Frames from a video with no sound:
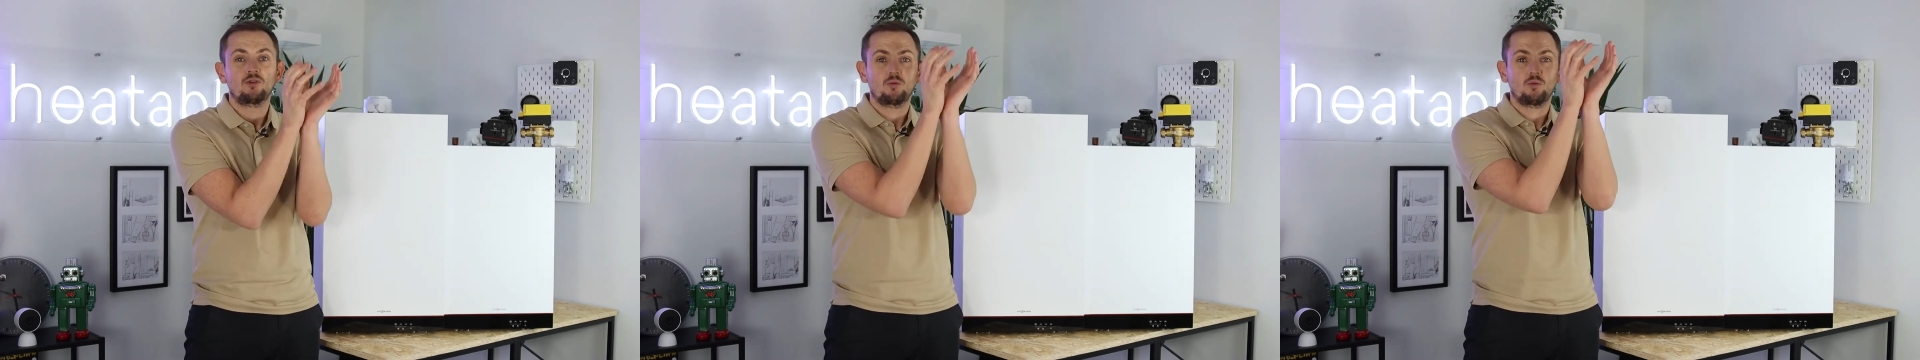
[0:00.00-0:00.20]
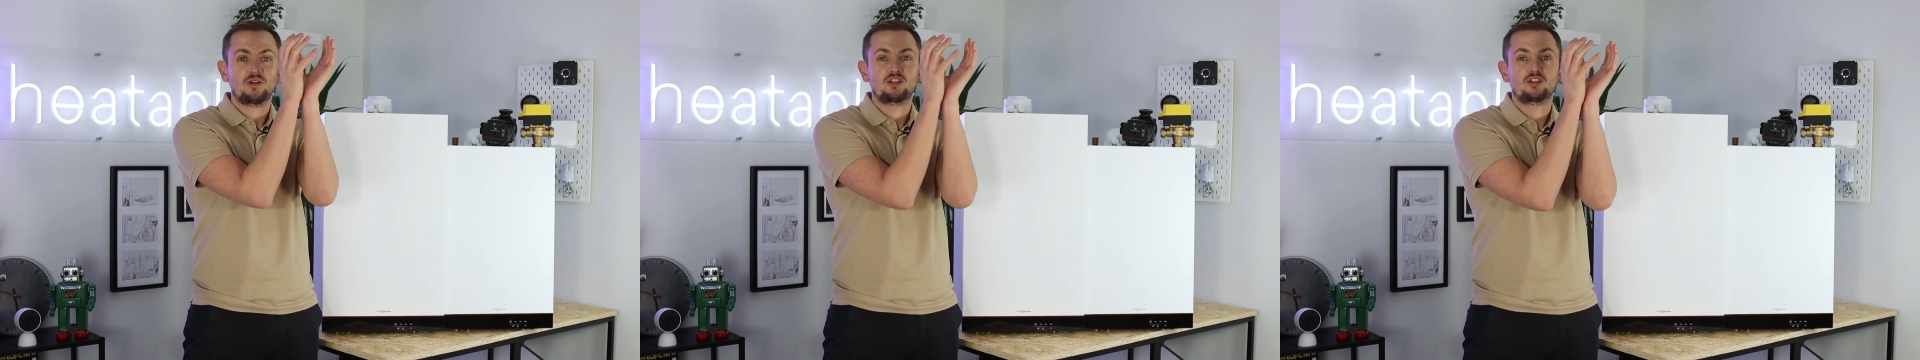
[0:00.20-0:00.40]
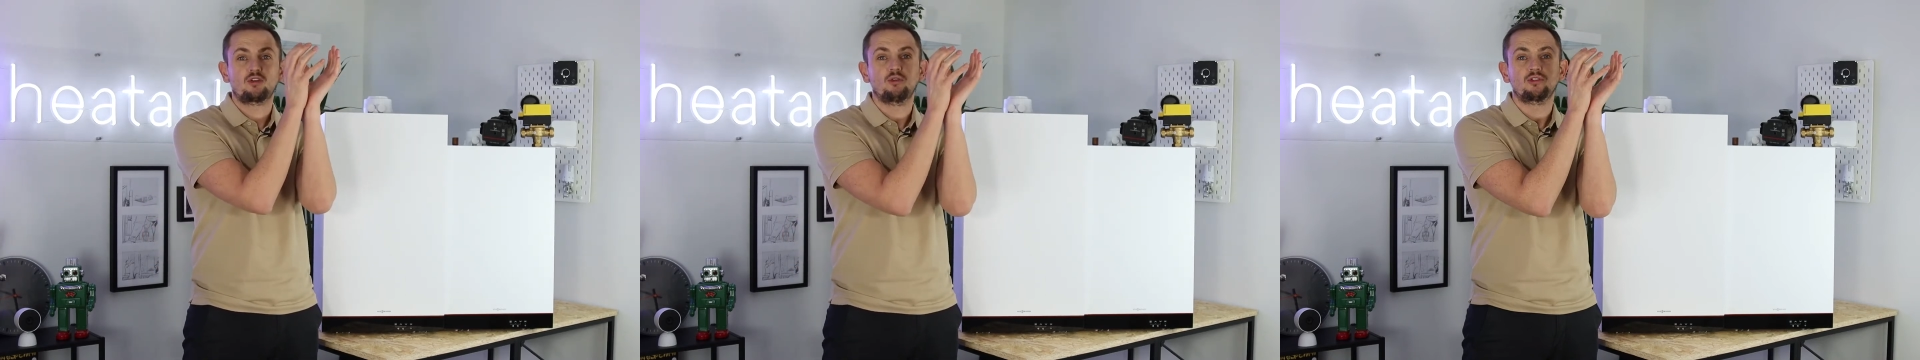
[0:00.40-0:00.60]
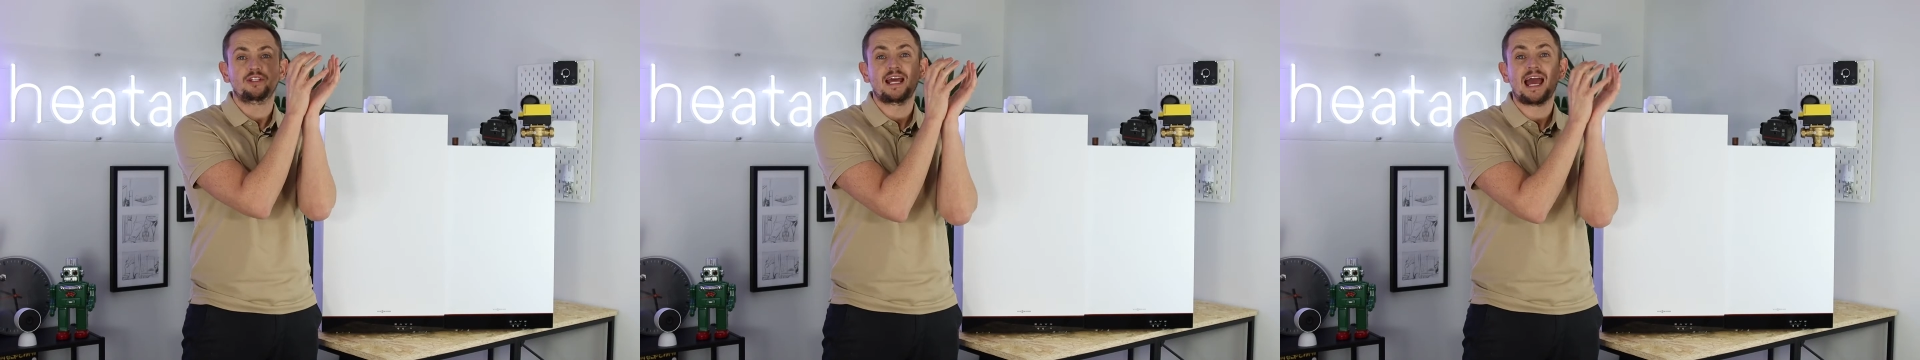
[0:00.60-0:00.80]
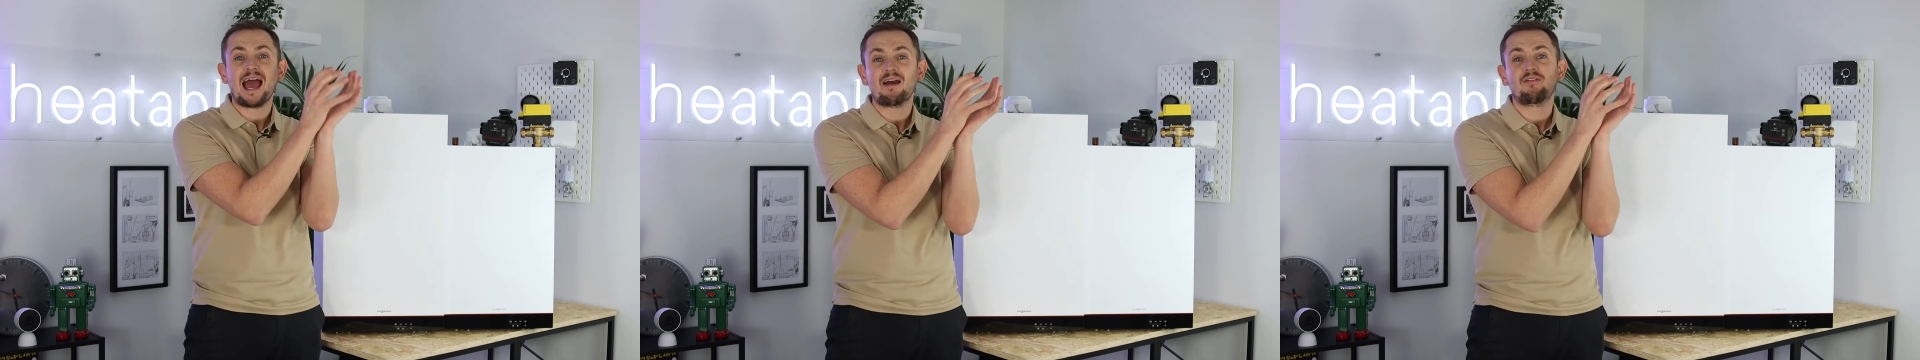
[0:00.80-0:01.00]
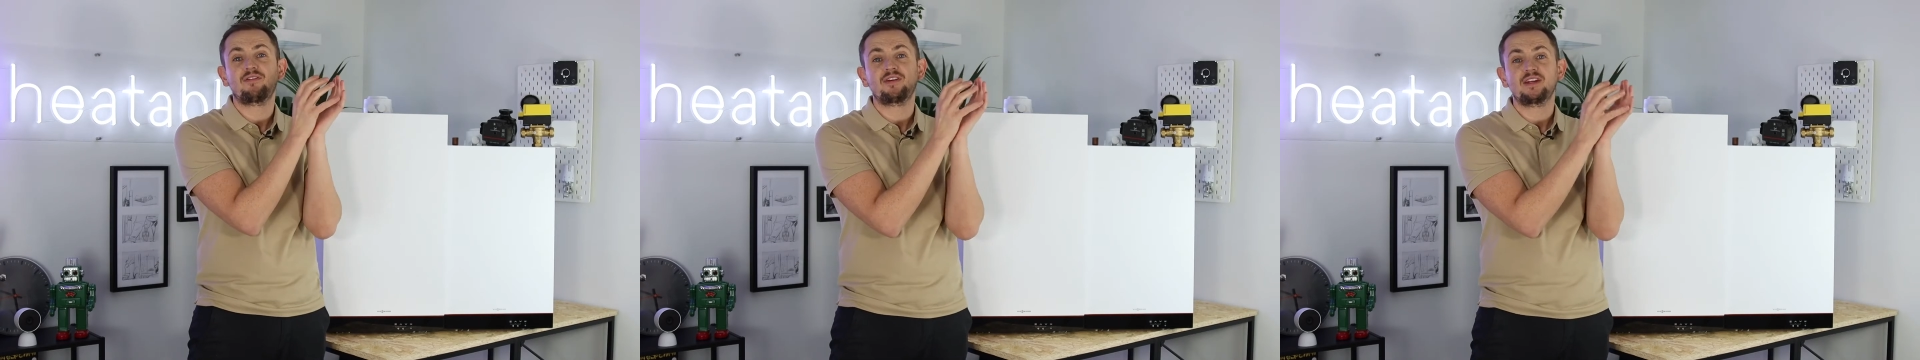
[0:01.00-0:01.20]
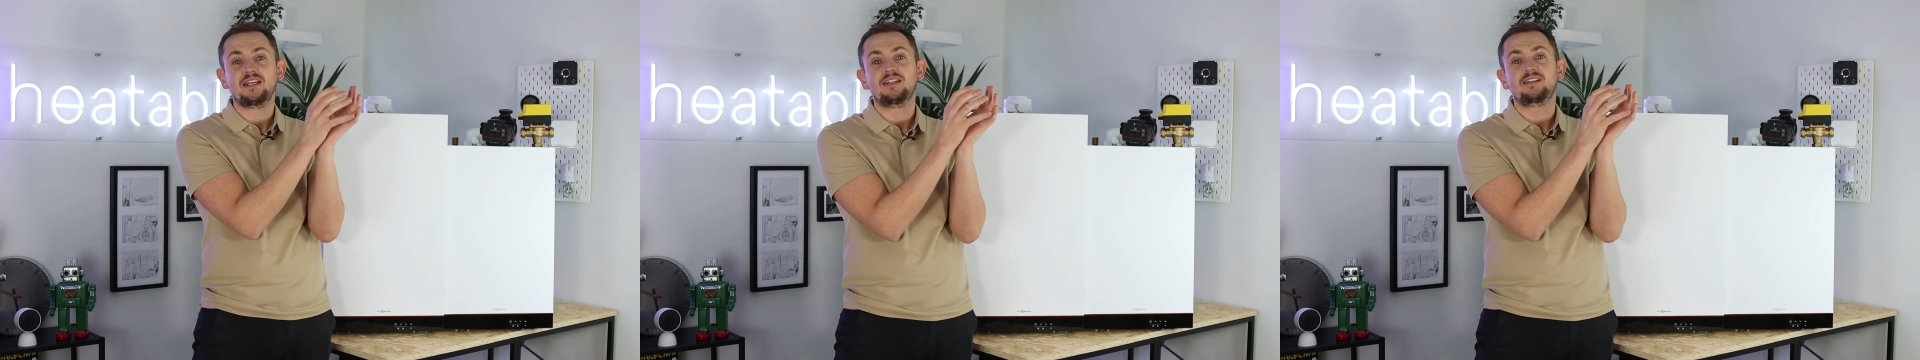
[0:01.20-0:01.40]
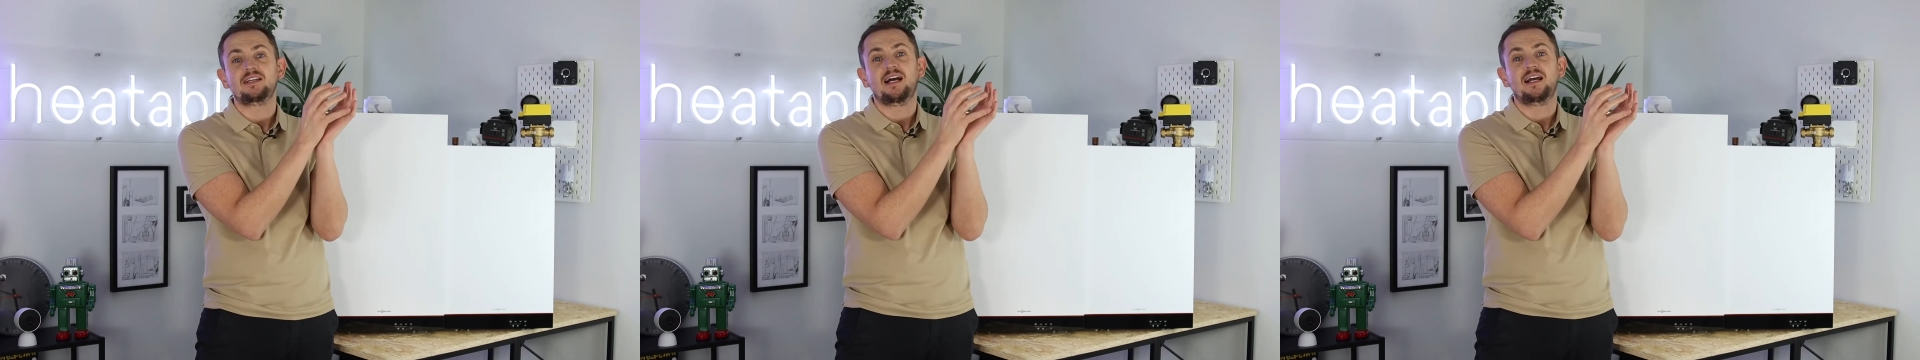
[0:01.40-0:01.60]
which is called an
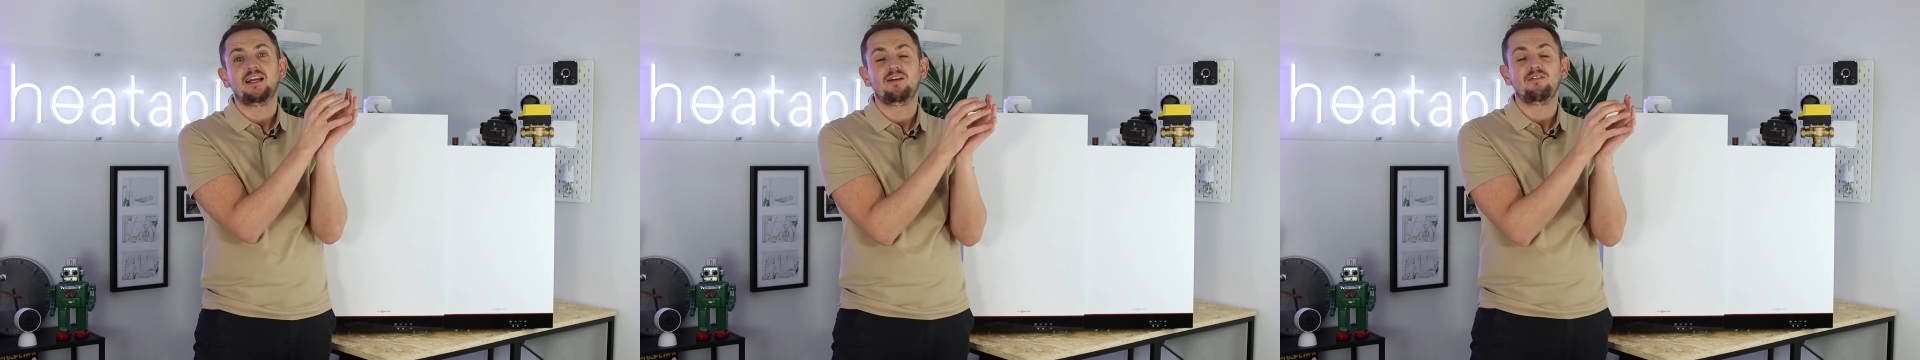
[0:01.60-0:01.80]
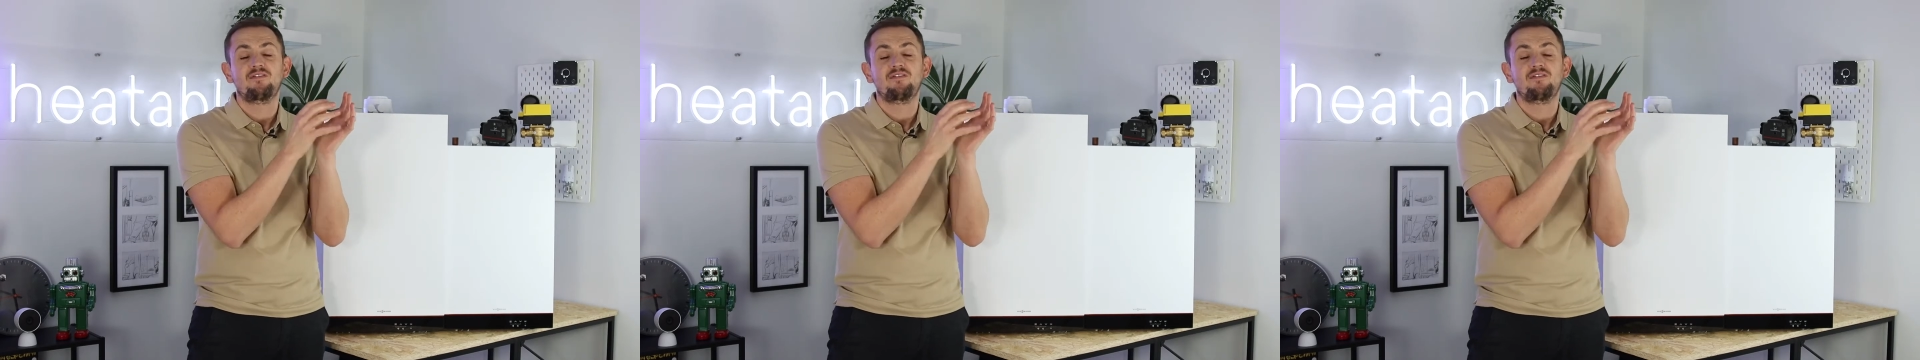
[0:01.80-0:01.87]
F&E tank,